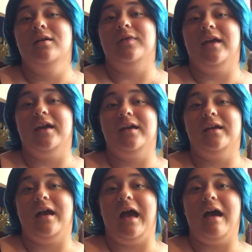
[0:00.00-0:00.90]

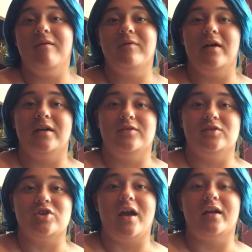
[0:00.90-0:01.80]
They have
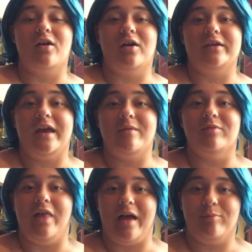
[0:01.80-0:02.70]
the DragonCon
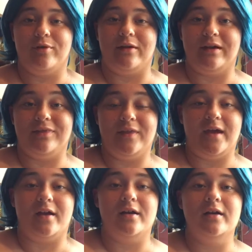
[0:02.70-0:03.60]
game library
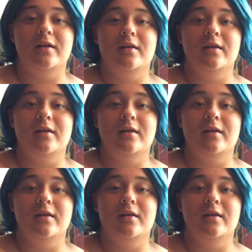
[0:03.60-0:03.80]
there